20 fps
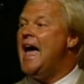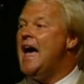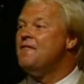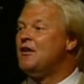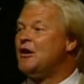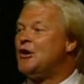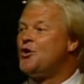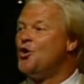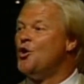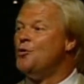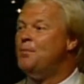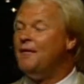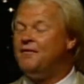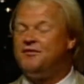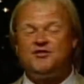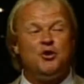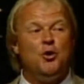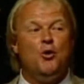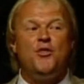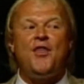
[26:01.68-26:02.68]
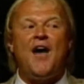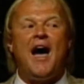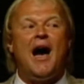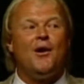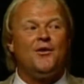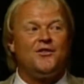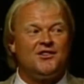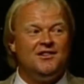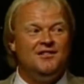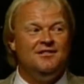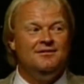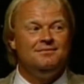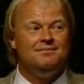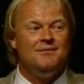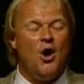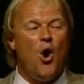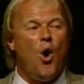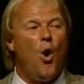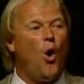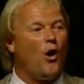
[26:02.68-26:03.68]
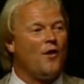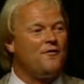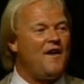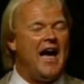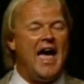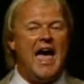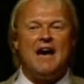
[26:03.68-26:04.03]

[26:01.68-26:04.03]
have a group of 2,000 or if I